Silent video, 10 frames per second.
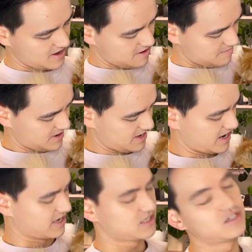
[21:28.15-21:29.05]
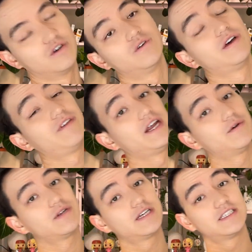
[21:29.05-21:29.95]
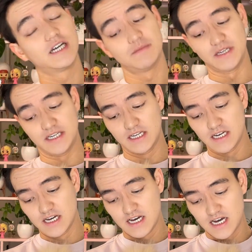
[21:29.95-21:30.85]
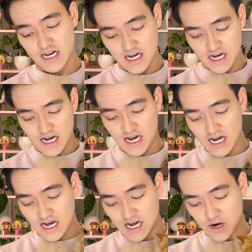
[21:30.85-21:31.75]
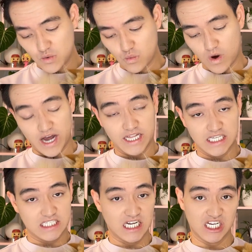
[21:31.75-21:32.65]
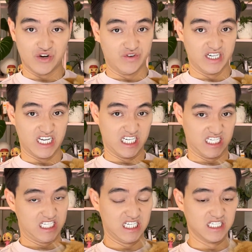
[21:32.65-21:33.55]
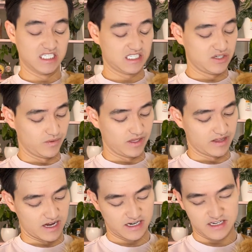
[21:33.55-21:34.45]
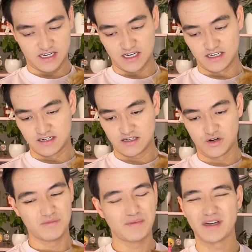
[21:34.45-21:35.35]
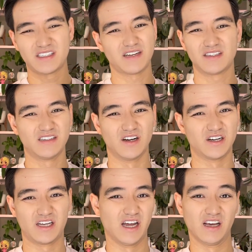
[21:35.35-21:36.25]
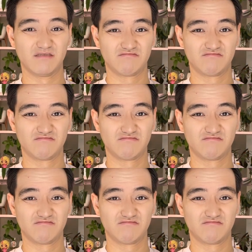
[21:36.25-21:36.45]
But yeah, so if anyone can tell me why this Nangarintense is doing that, or maybe I just have to not get it,